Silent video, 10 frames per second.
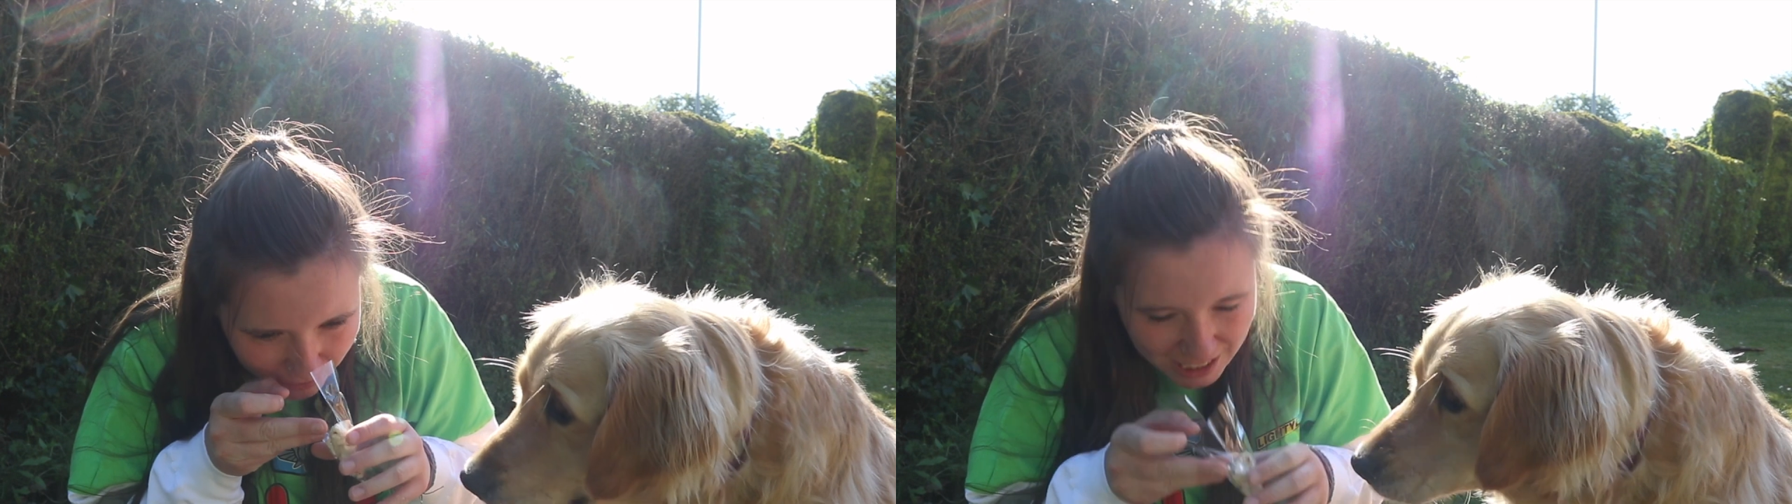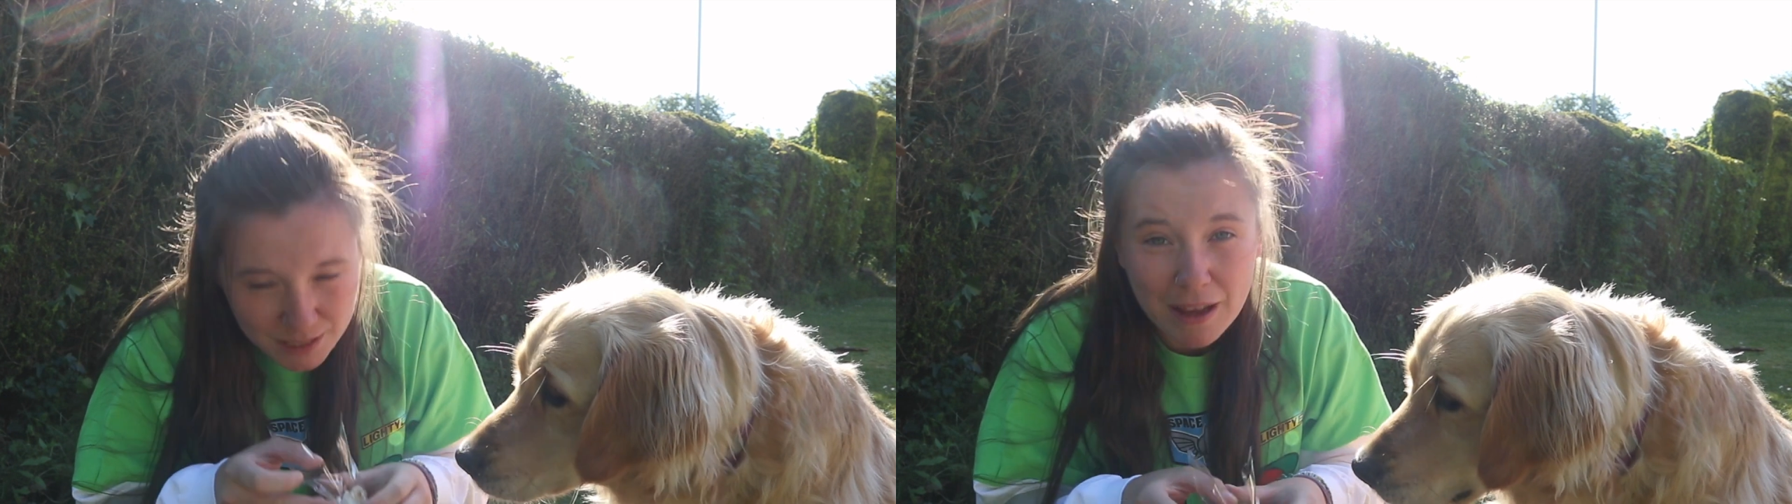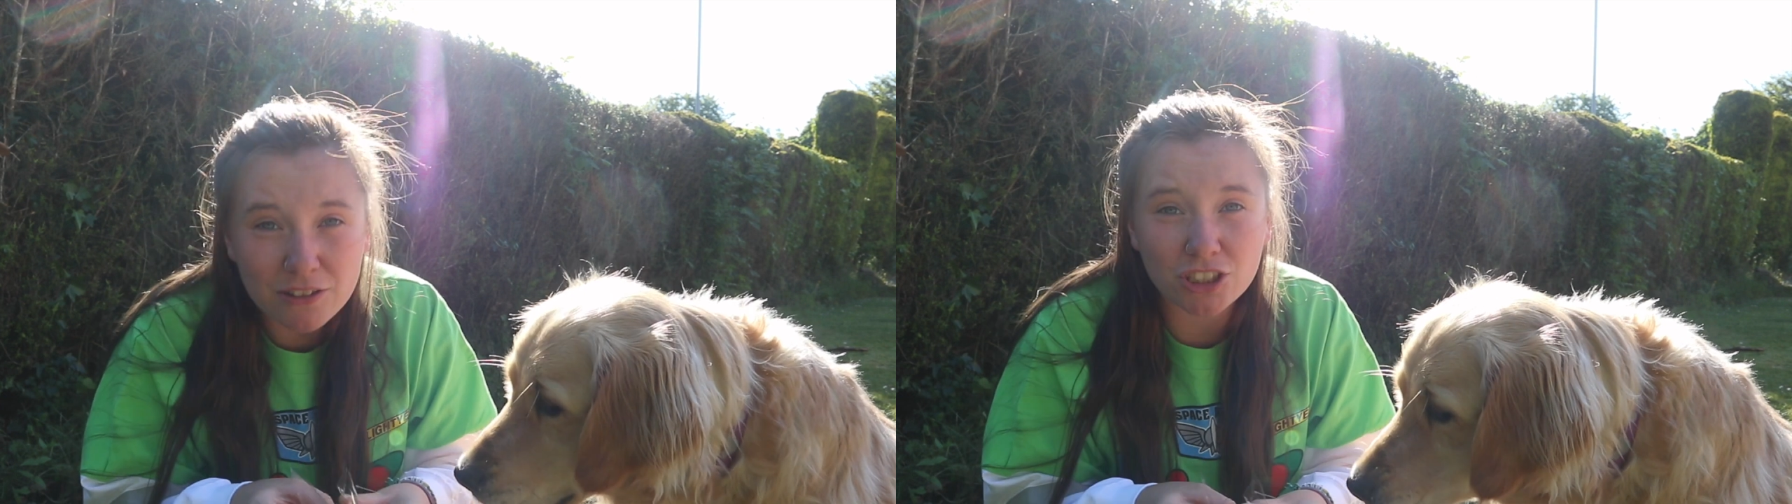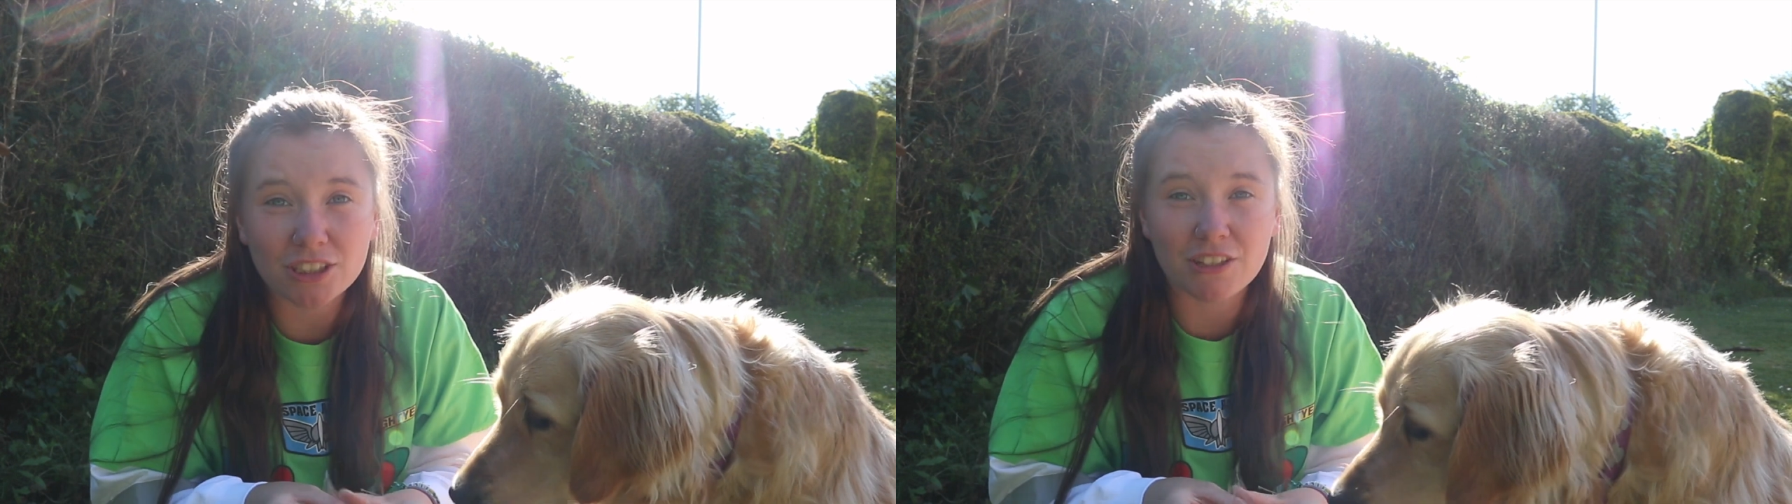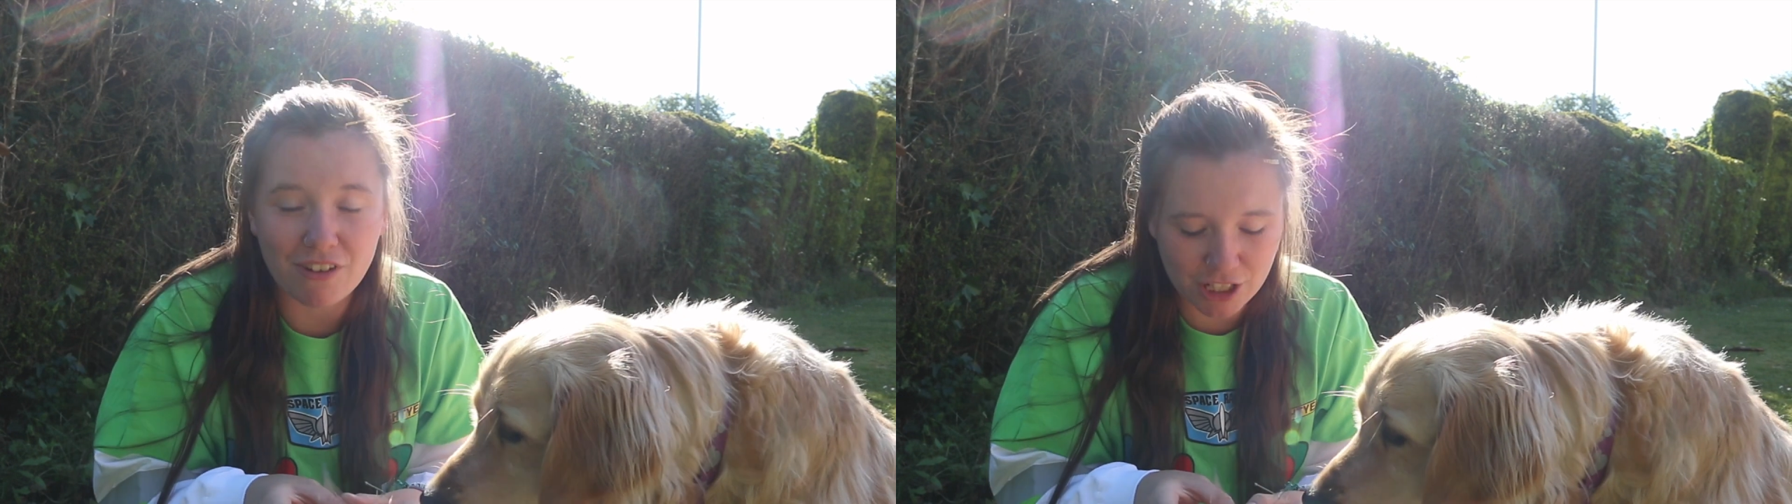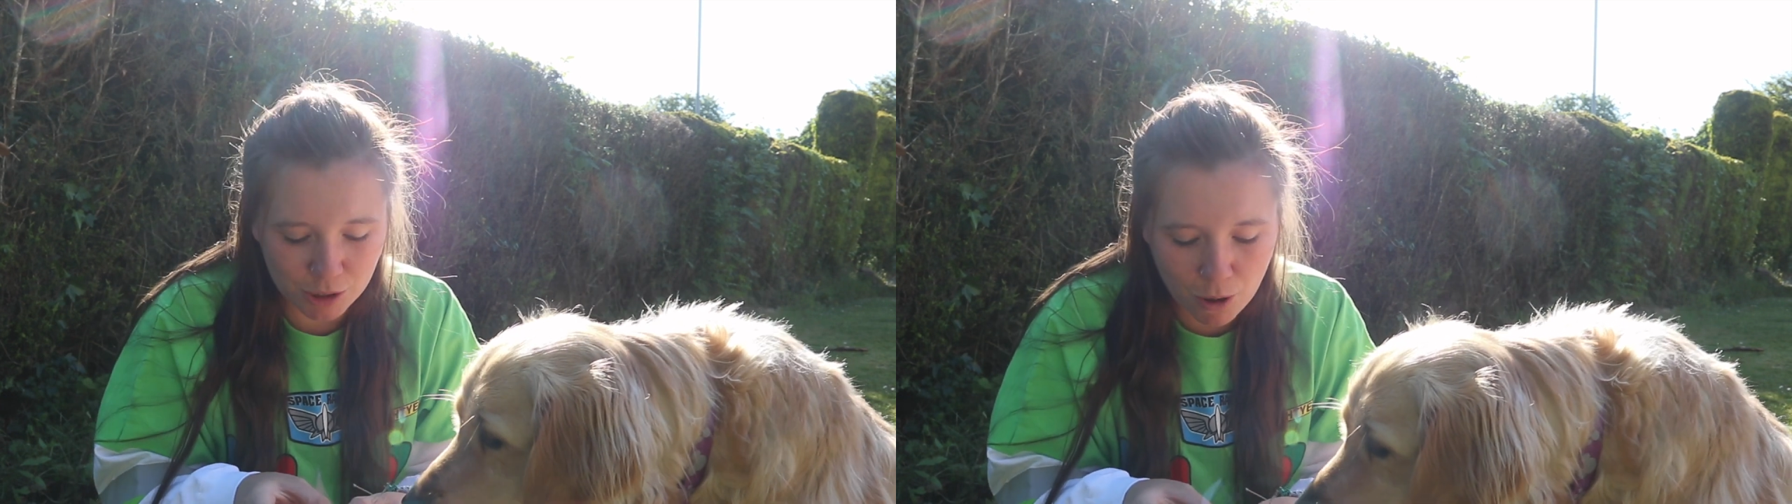It smells just like regular